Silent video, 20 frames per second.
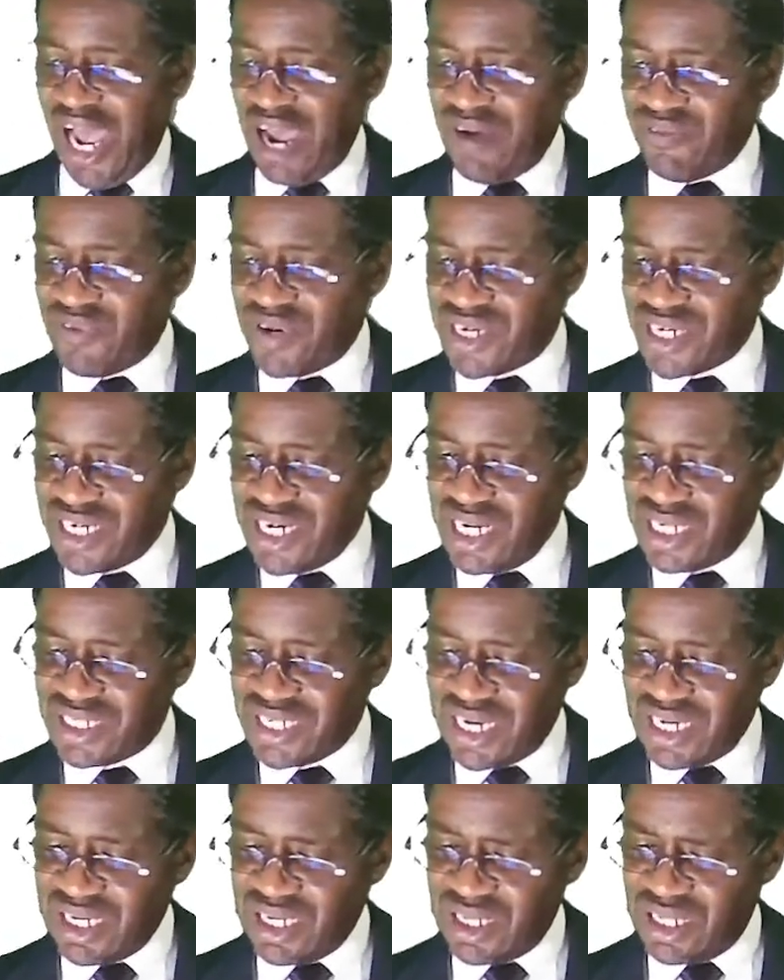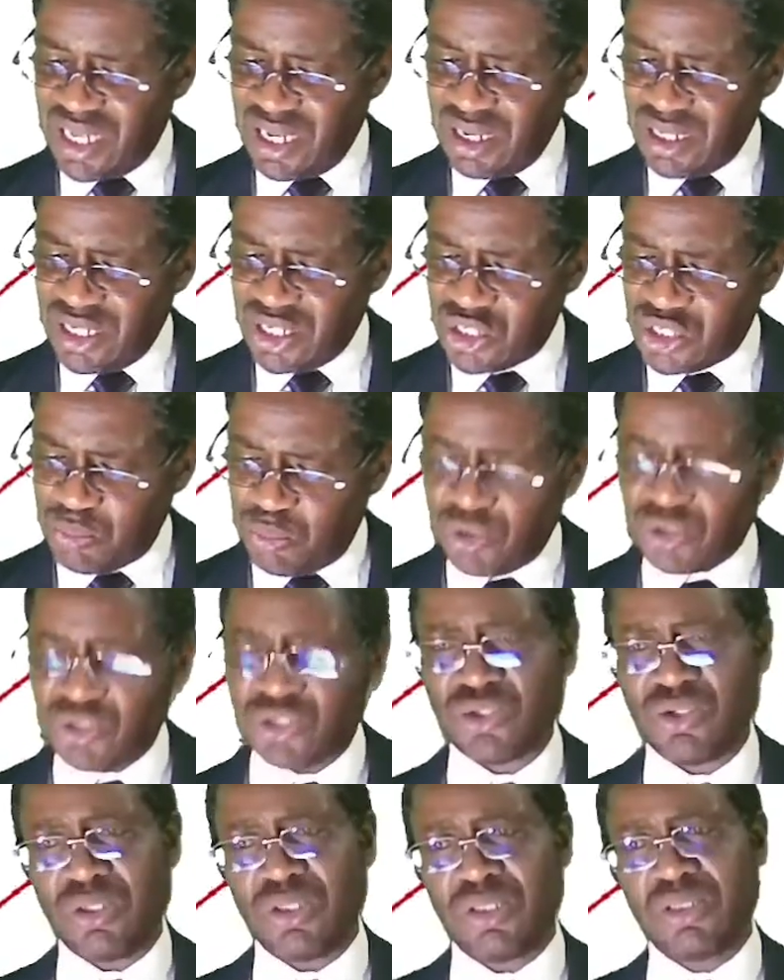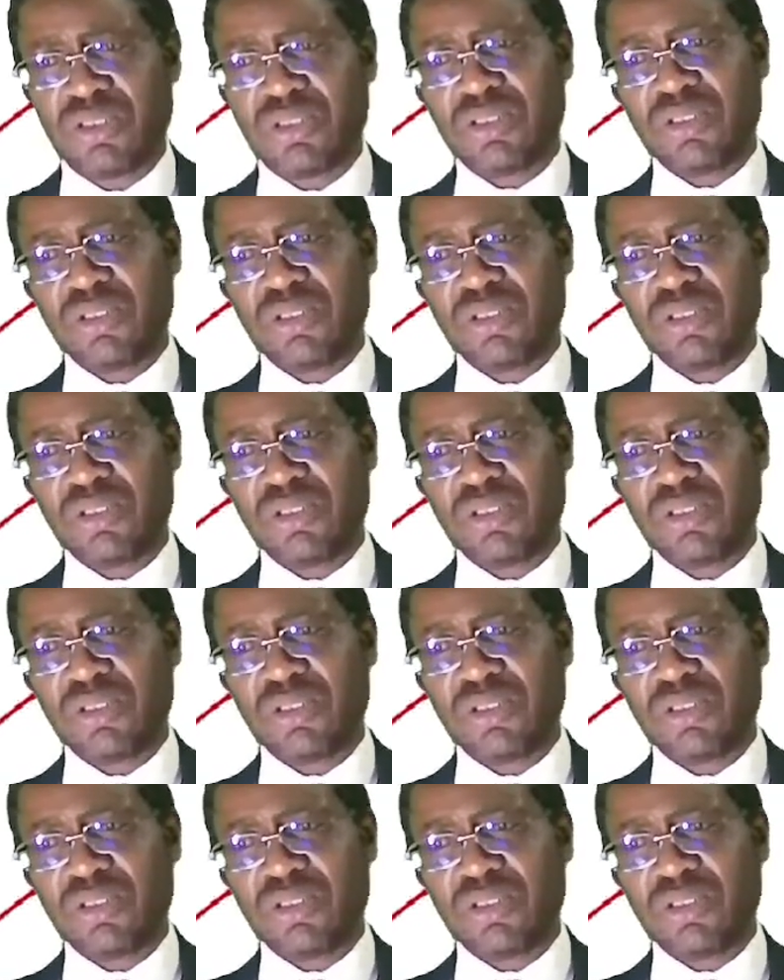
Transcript: have credited the disposal.